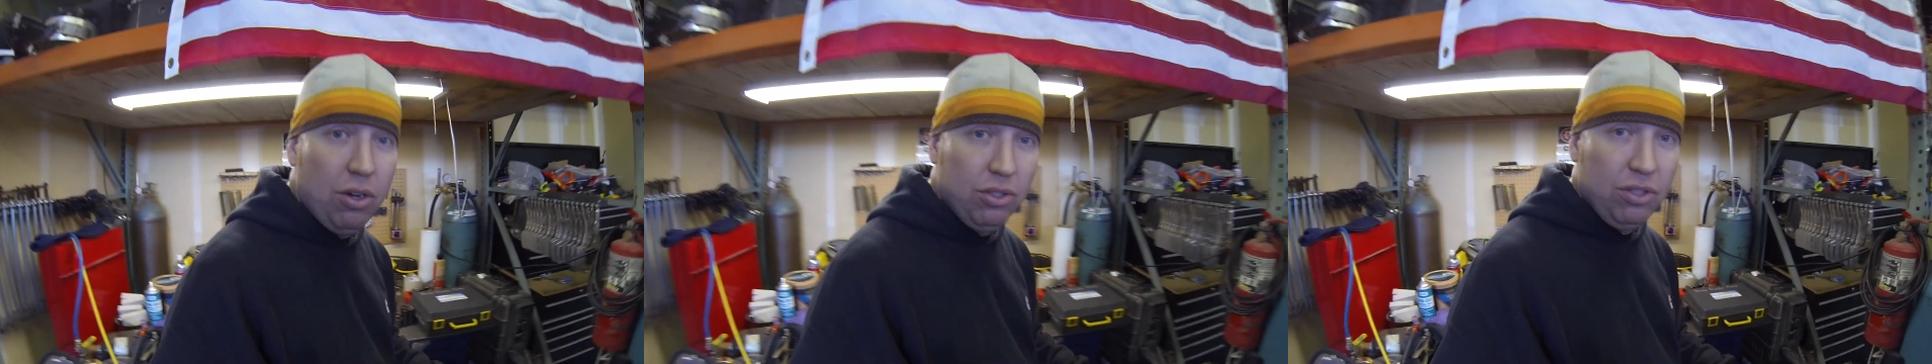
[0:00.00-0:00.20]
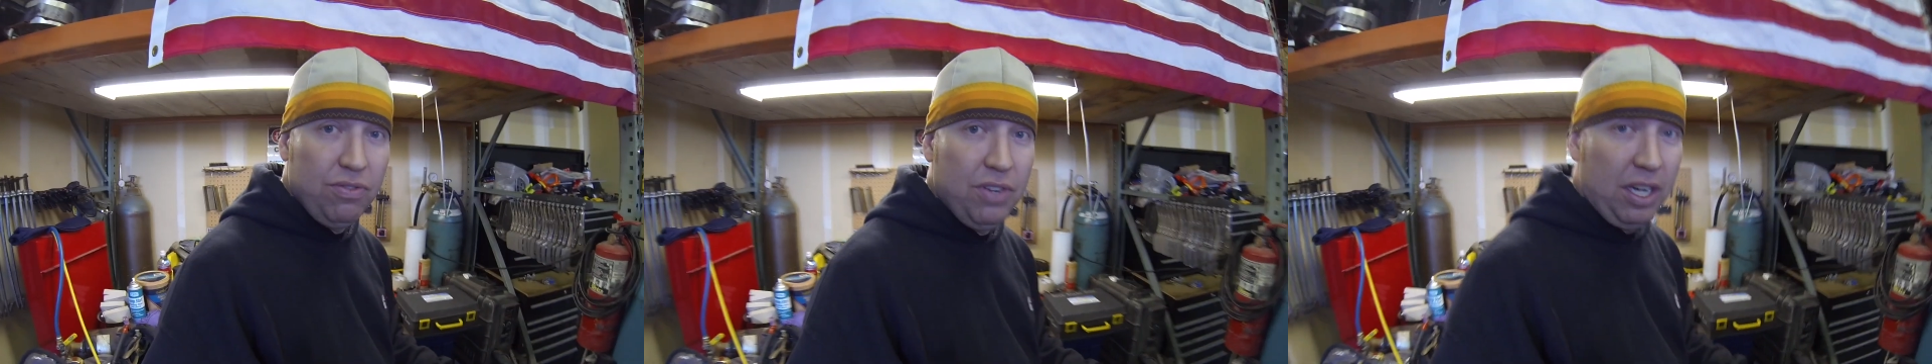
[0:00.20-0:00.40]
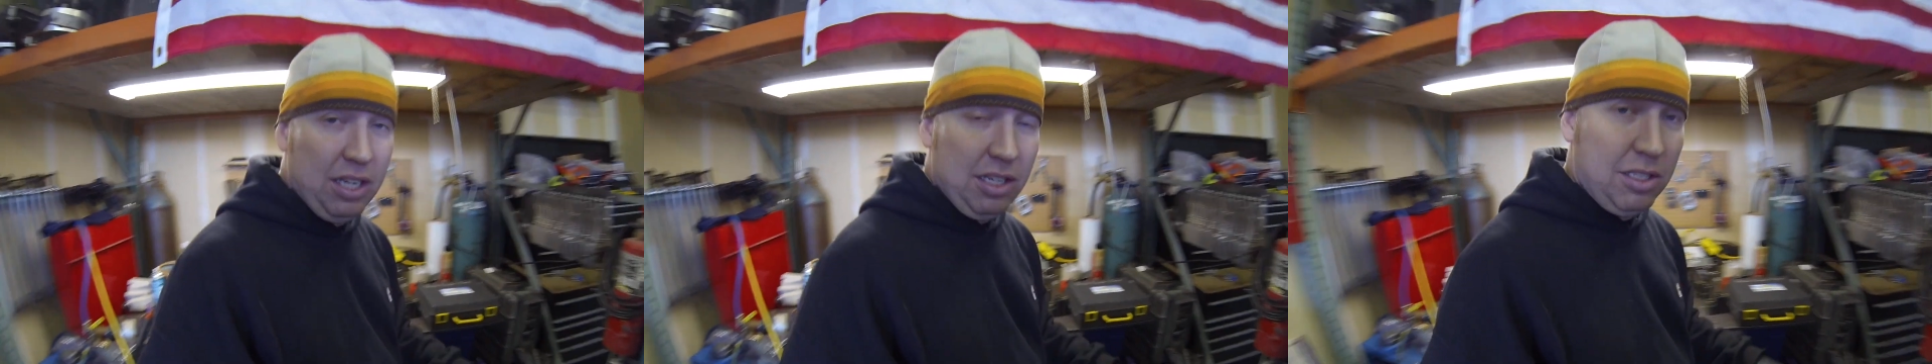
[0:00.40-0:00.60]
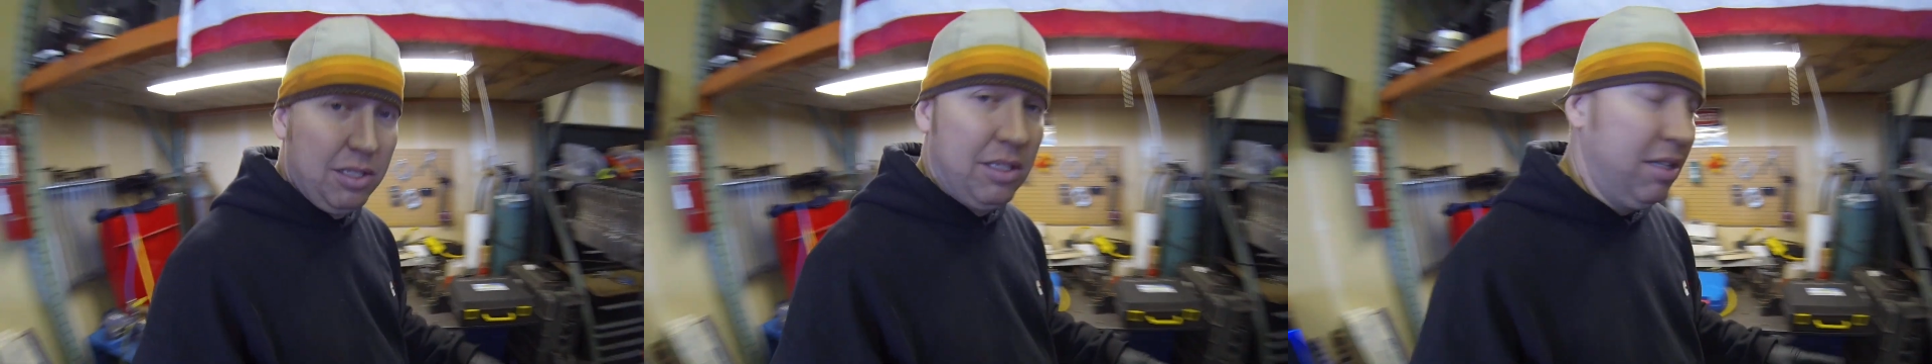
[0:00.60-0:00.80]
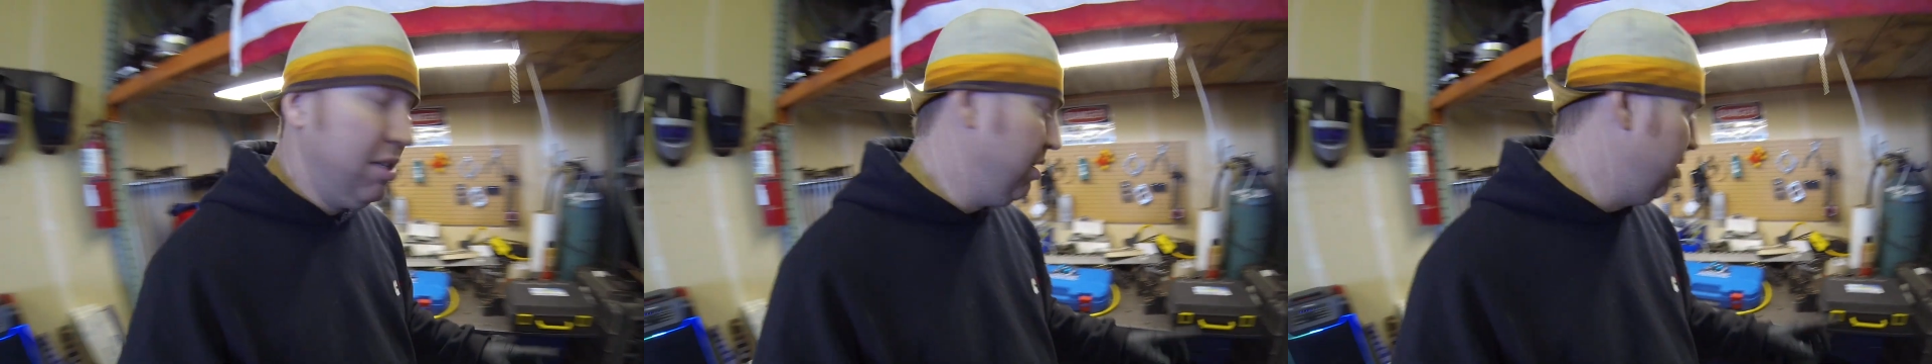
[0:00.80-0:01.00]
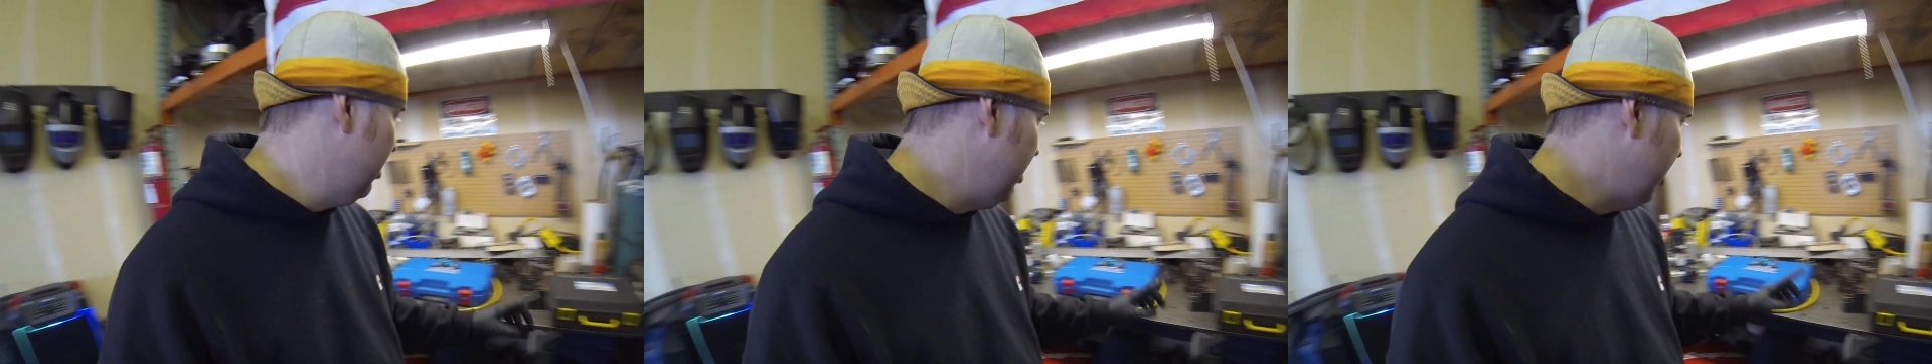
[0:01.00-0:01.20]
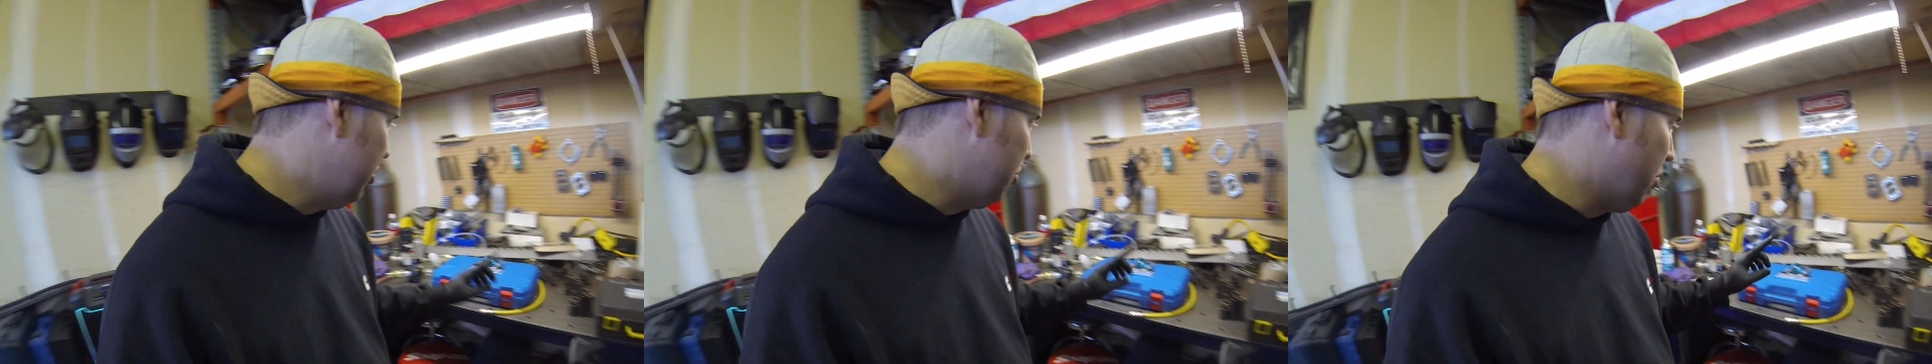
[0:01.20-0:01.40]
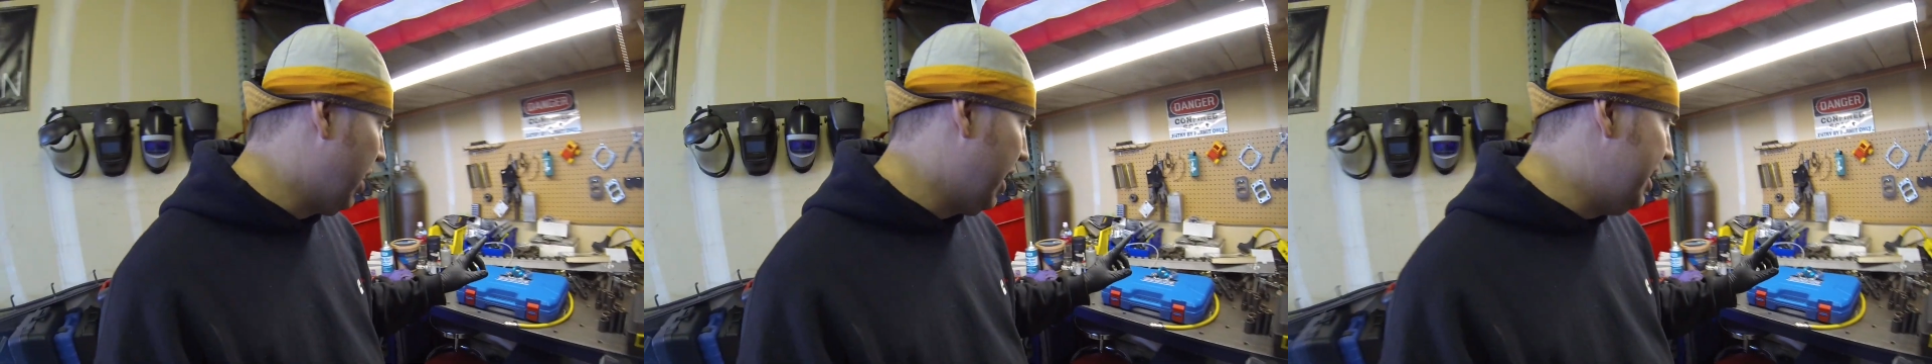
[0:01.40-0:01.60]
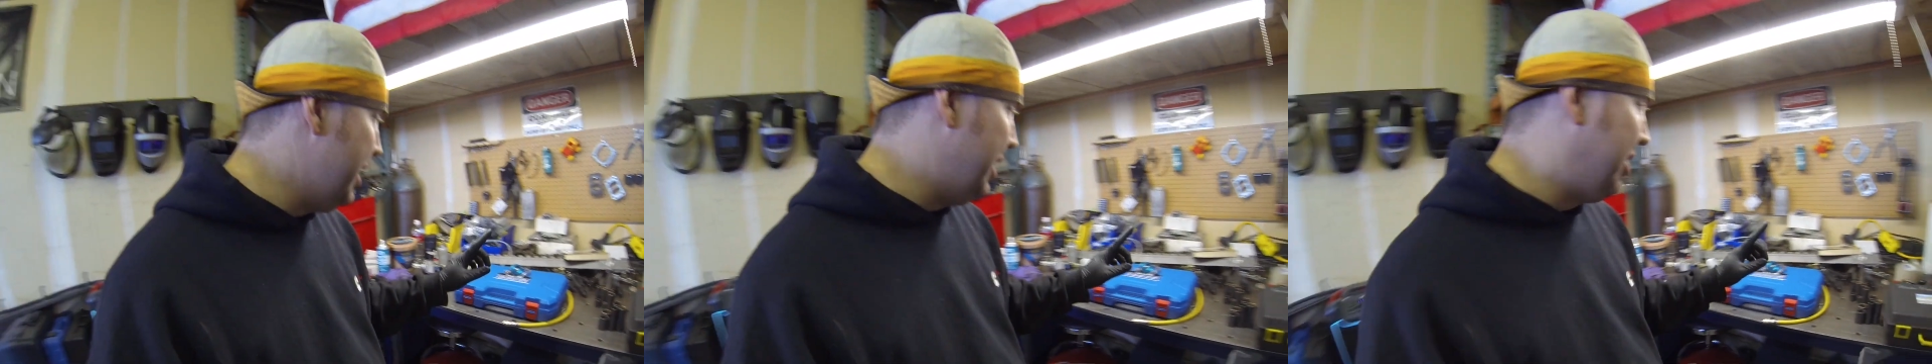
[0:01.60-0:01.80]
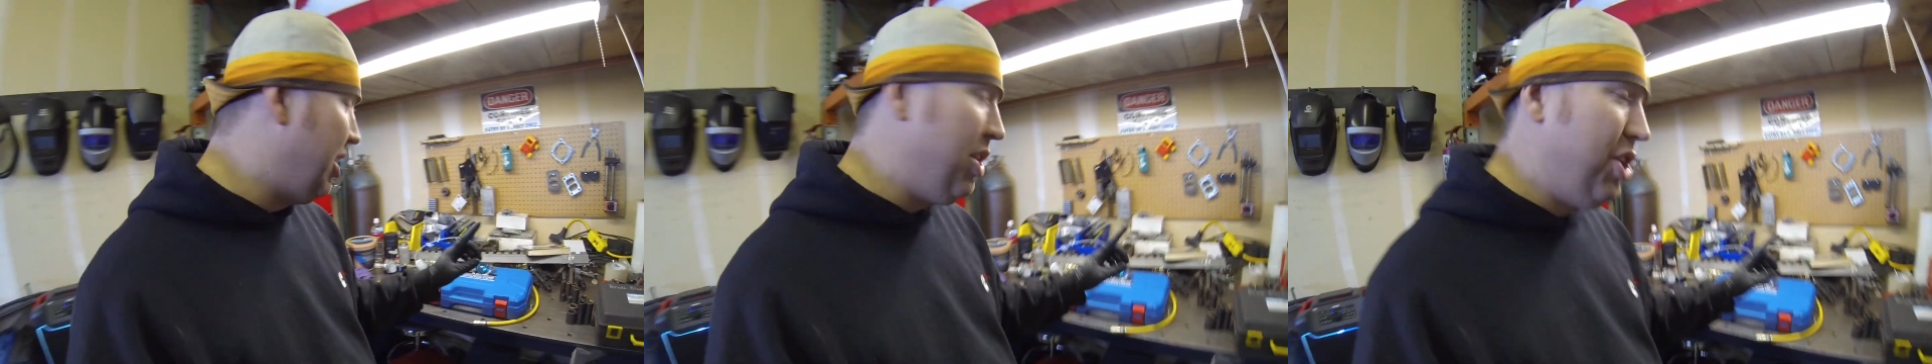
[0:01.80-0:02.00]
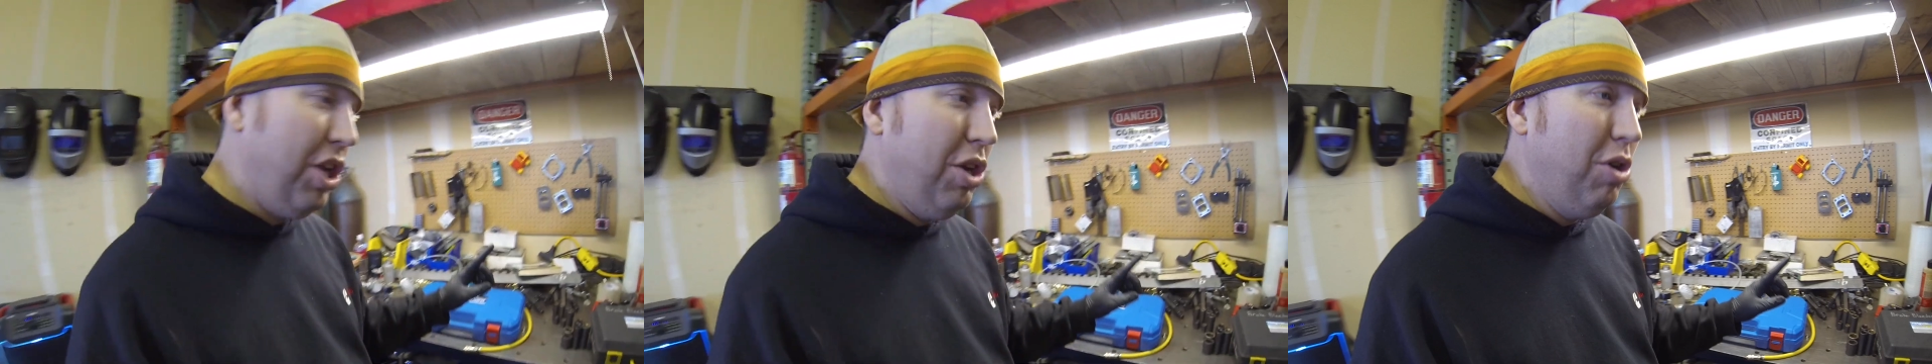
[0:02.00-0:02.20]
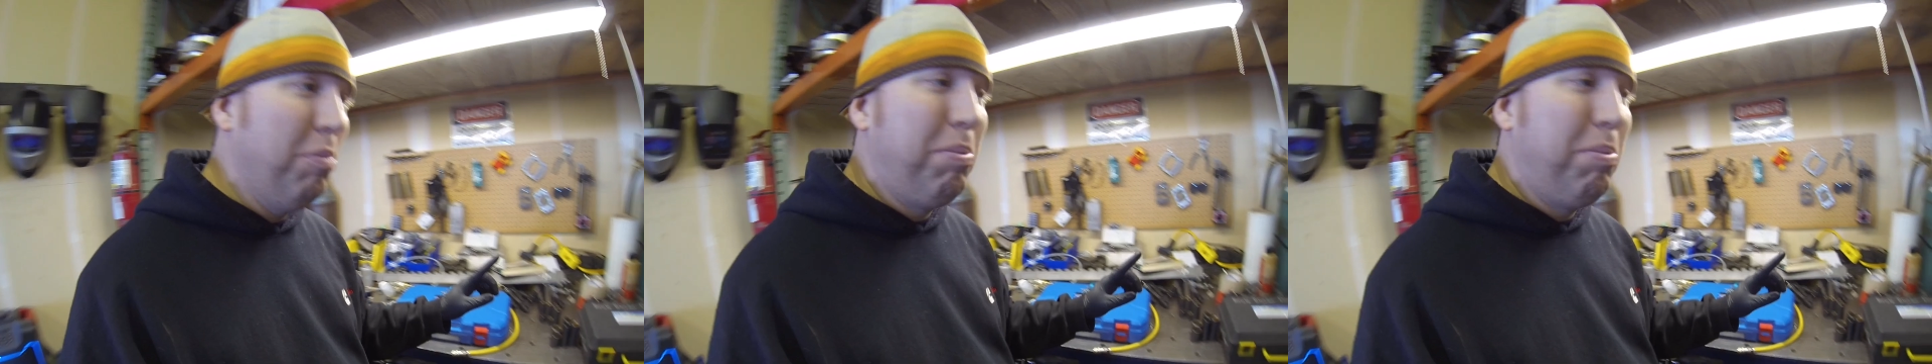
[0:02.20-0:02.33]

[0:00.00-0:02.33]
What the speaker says: fittings is what I need to do,